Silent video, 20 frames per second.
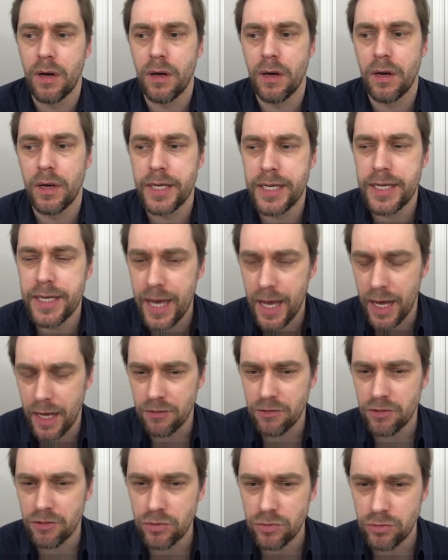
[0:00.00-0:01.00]
Yeah,
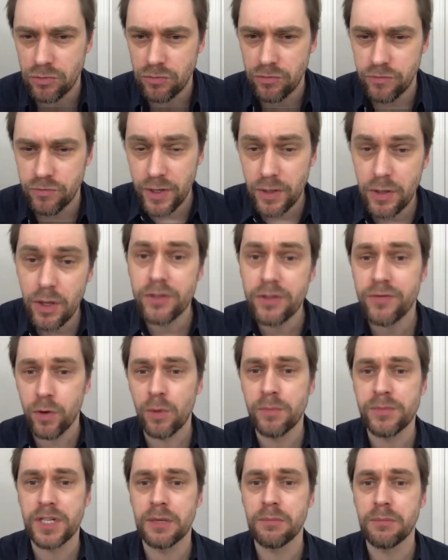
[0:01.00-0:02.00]
fill those
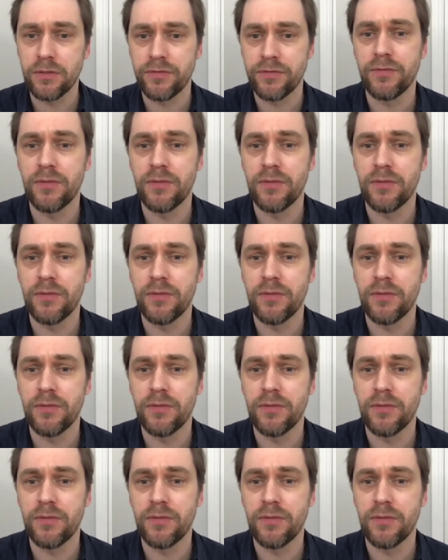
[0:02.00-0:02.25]
forms in